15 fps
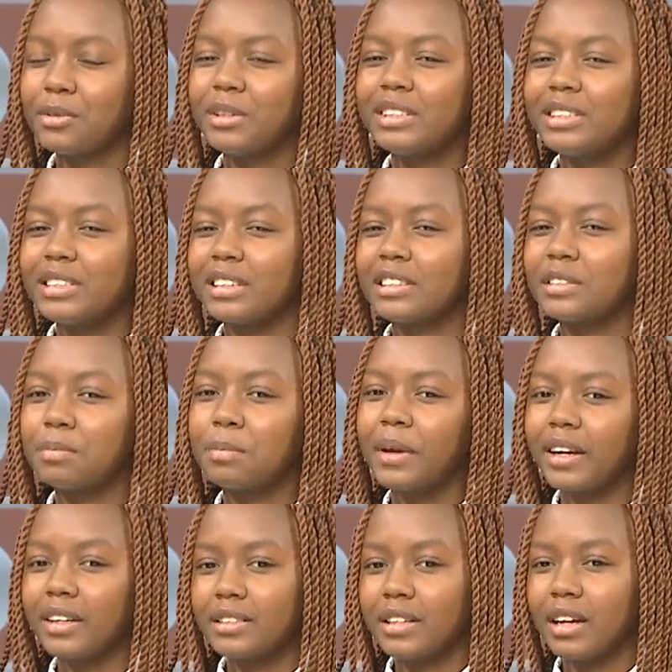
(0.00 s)
You wouldn't
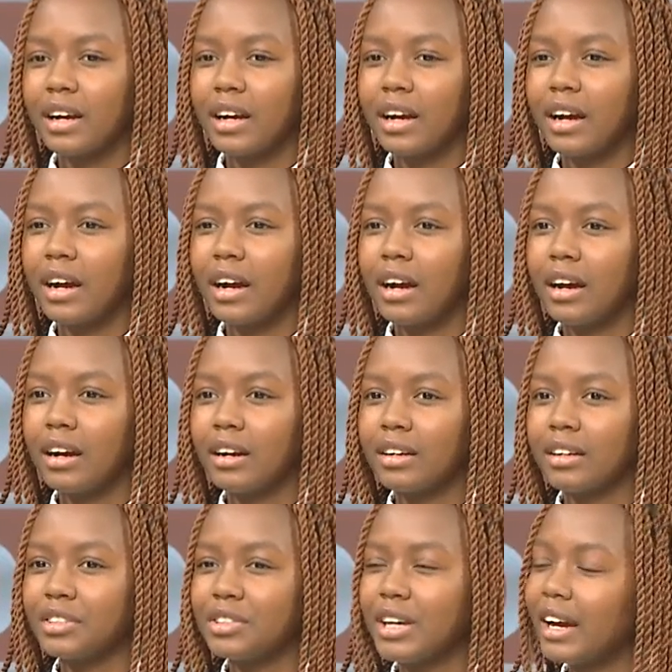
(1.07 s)
expect
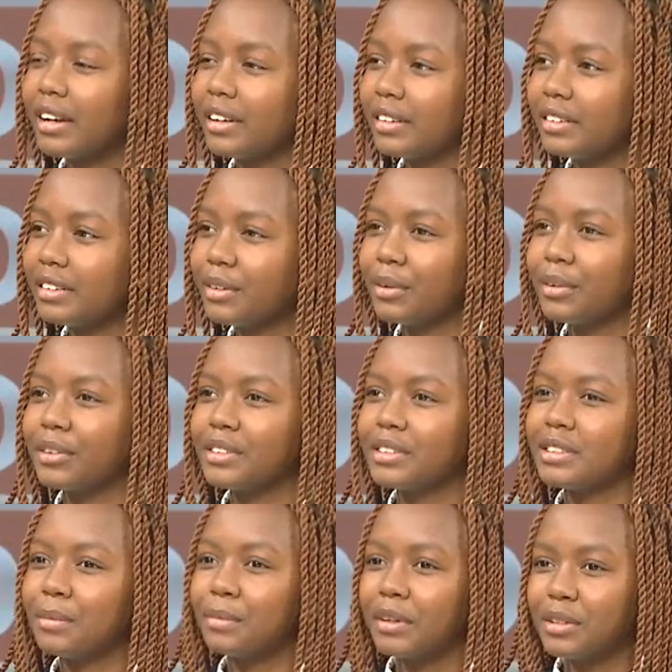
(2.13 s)
a child or
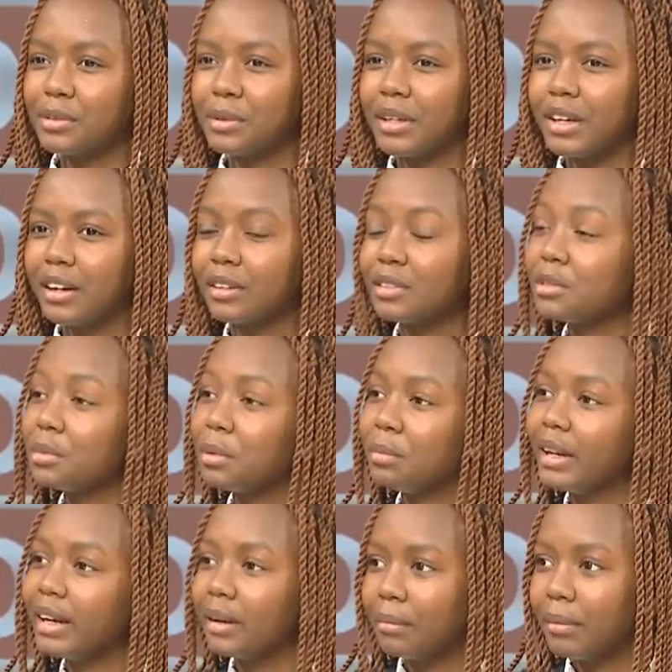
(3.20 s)
someone so young to be
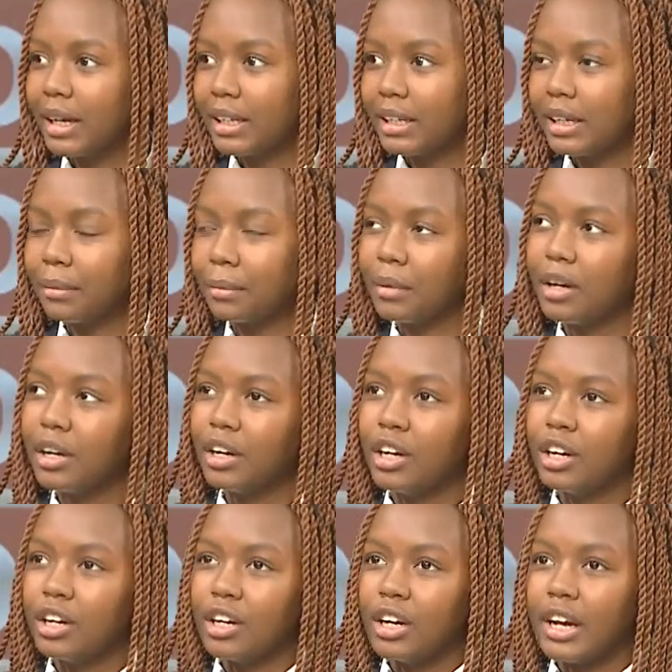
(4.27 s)
playing a mind game.
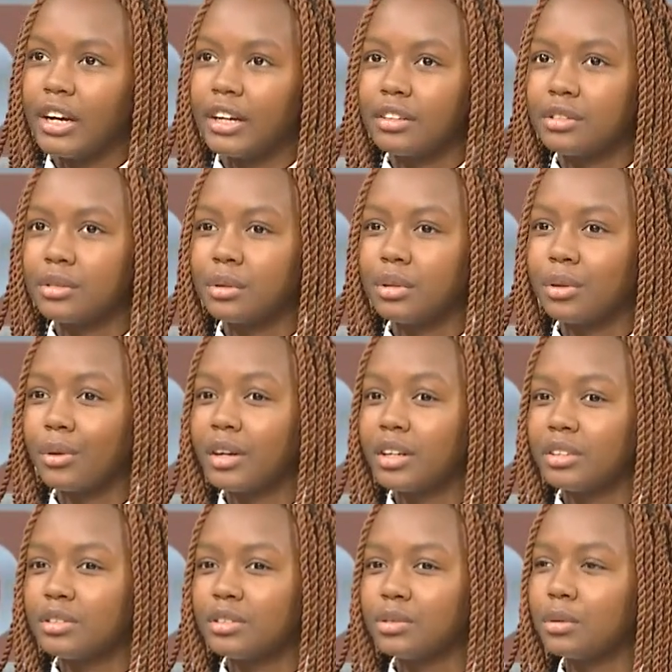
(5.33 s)
And so there
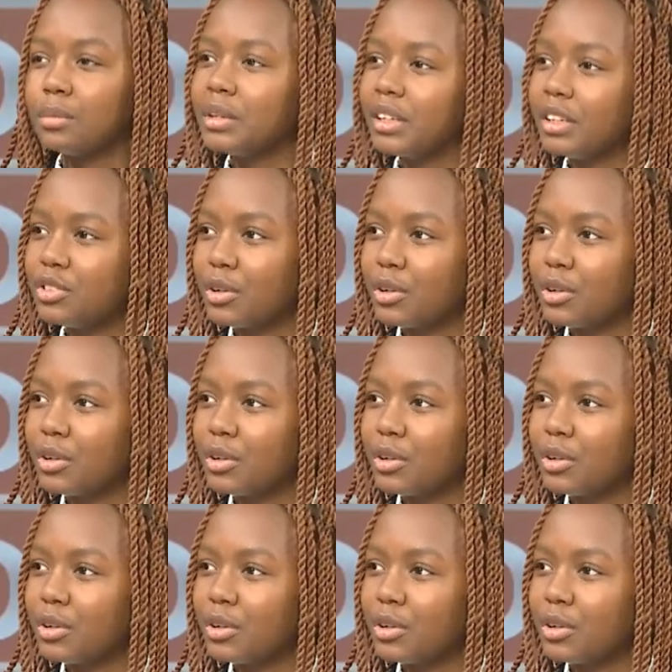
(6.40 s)
weren't so many...